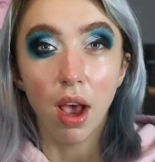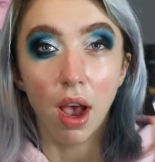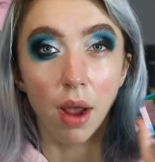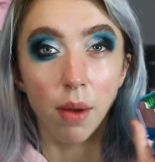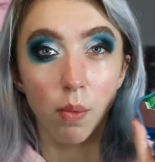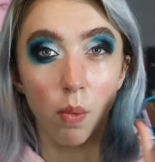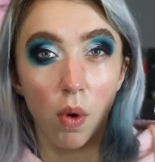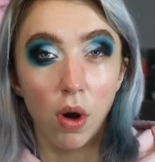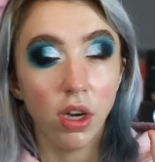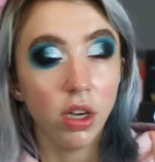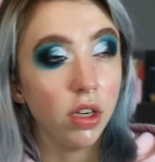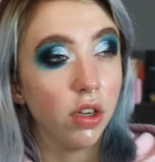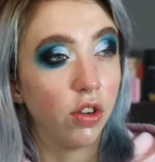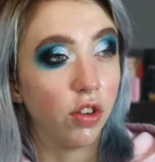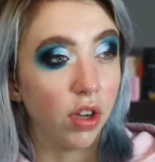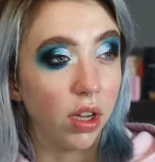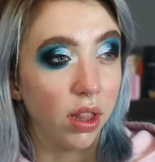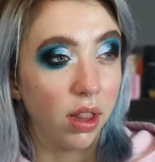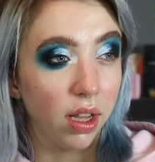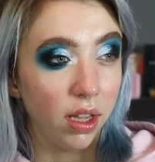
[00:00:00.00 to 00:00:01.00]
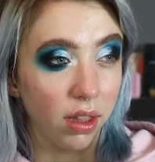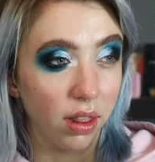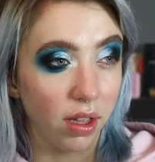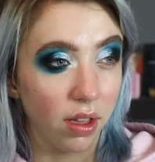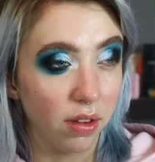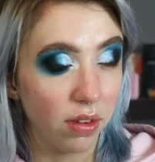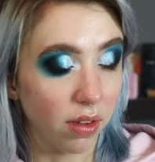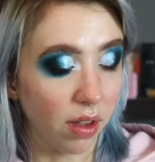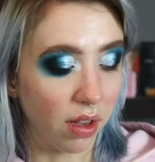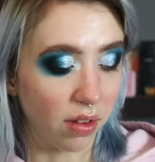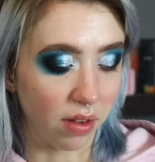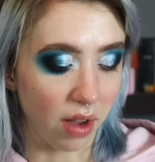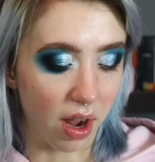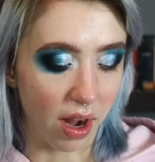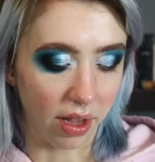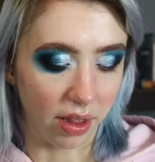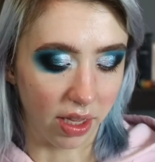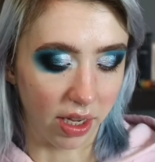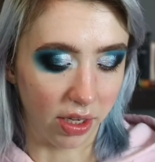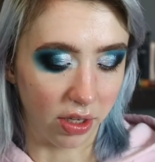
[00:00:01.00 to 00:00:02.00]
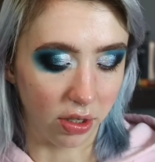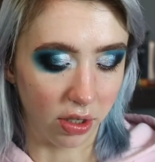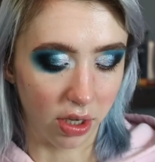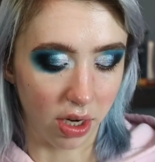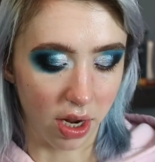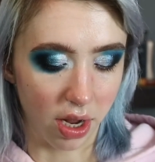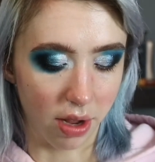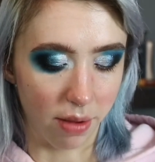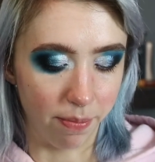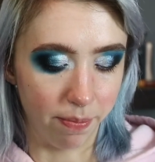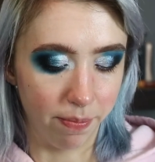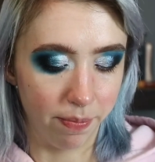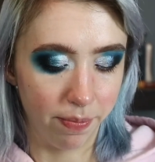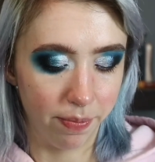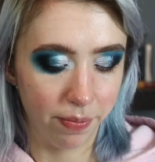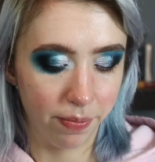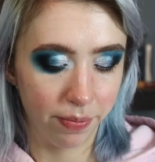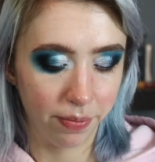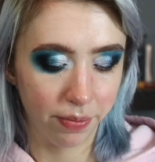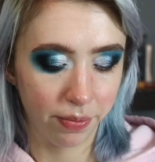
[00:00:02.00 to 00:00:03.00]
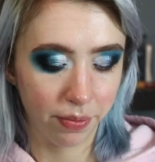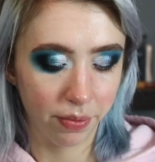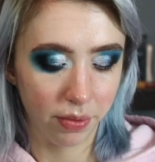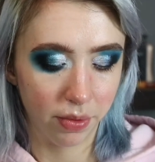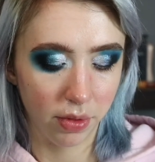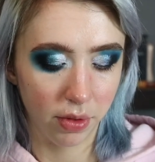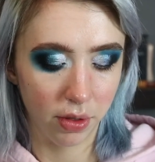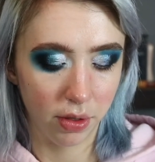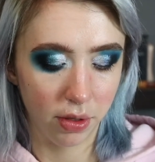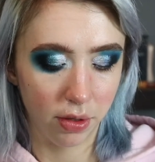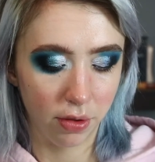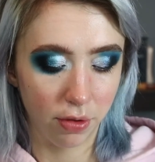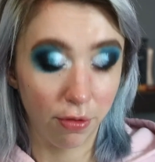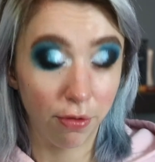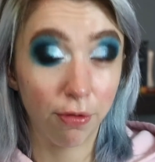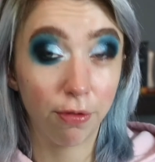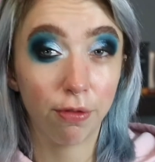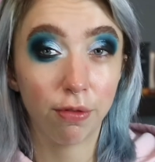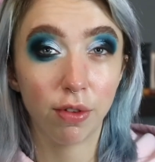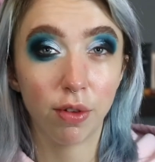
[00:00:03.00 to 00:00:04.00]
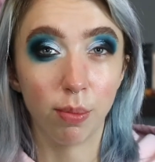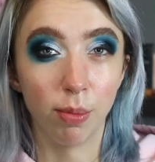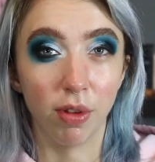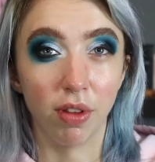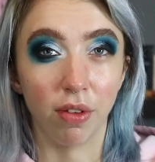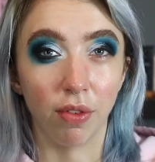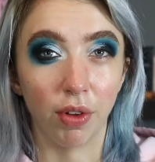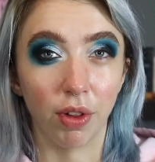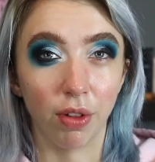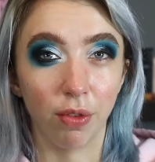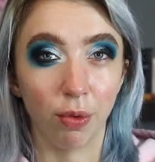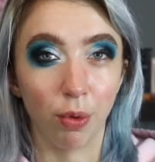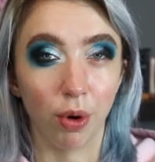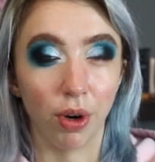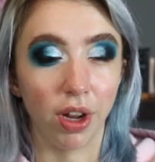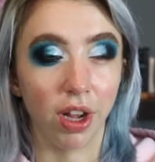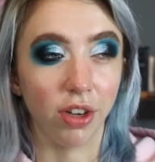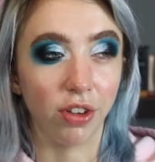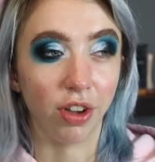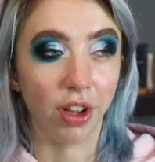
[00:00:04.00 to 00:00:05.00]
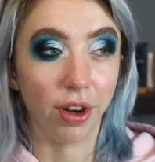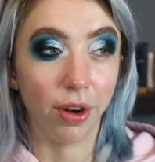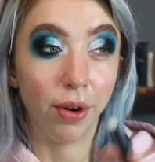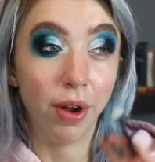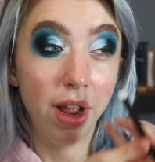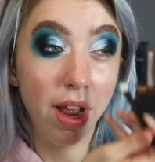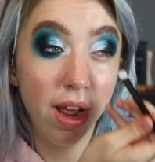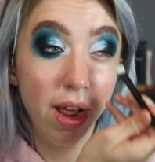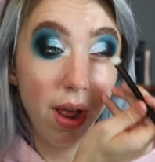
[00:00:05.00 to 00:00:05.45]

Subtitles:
I wanted a shade like this as a highlighter, specifically for an eyeshadow,